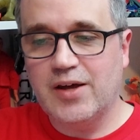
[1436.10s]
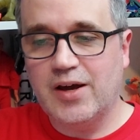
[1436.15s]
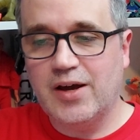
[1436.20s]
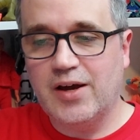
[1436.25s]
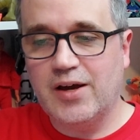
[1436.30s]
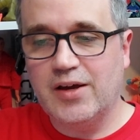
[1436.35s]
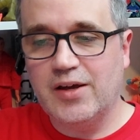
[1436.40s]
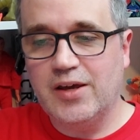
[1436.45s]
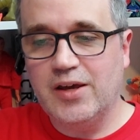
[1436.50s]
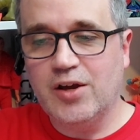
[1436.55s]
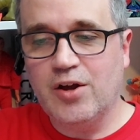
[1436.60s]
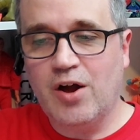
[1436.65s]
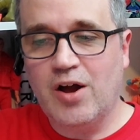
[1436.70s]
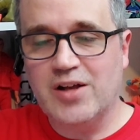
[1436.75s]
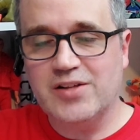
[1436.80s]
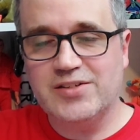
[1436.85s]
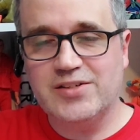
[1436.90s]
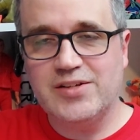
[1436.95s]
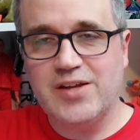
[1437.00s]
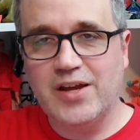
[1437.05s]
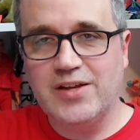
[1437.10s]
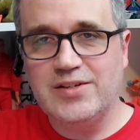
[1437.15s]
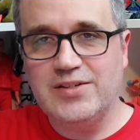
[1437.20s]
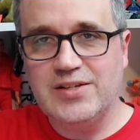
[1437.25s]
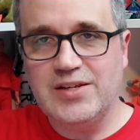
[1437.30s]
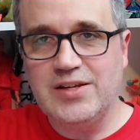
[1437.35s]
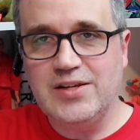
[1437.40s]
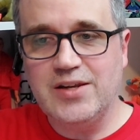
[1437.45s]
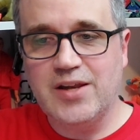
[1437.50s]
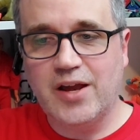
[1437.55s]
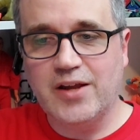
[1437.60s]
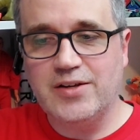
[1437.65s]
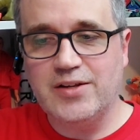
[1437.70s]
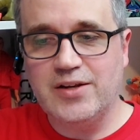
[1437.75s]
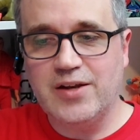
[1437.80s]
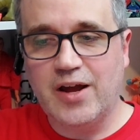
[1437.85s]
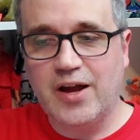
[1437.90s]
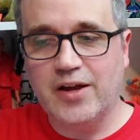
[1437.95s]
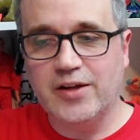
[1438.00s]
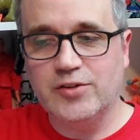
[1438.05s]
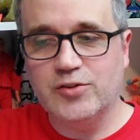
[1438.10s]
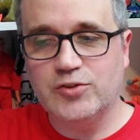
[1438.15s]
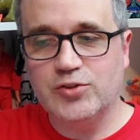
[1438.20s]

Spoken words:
it cost $19.99.